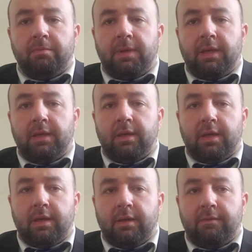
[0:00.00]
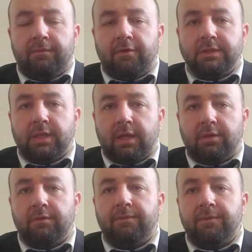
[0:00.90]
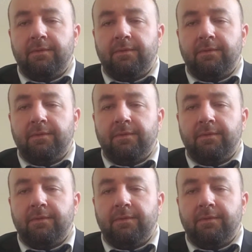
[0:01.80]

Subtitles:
be first night of